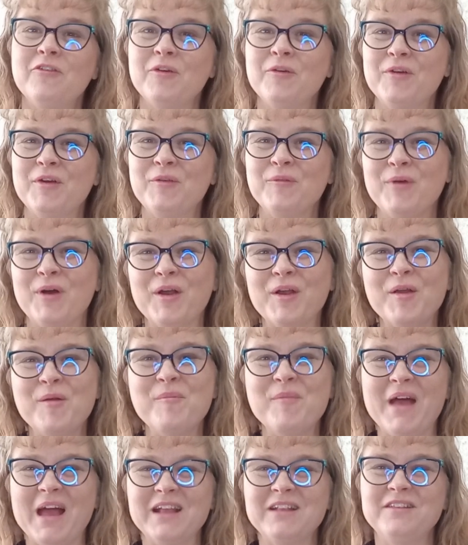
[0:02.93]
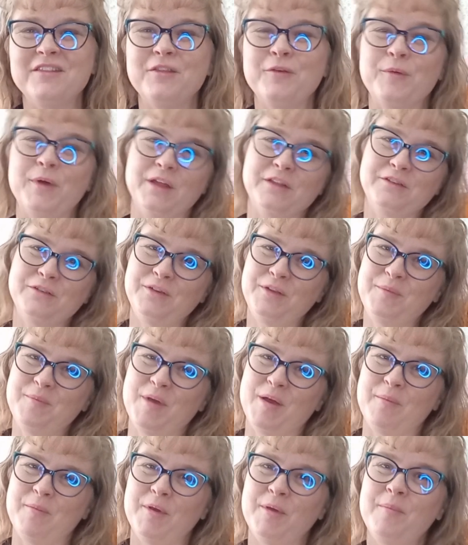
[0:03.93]
Everyone, welcome back to the Well-Doing
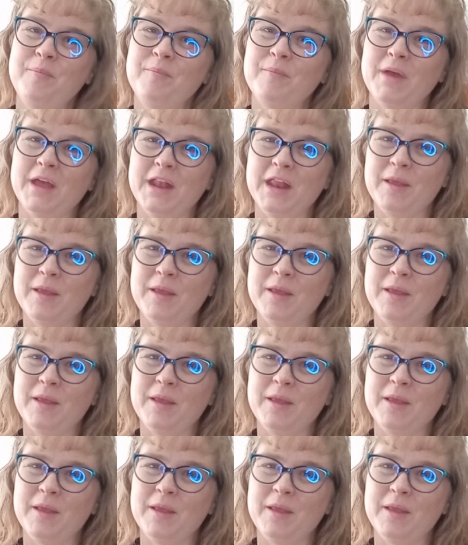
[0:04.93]
Mama. My